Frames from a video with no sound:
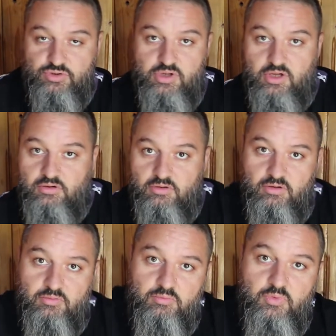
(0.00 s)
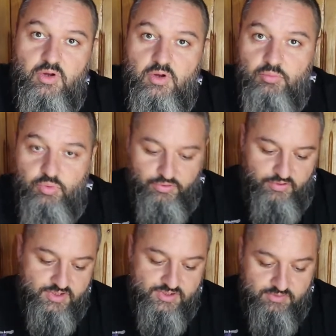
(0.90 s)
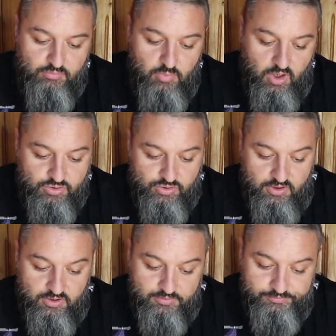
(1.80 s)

you can put these marks on it.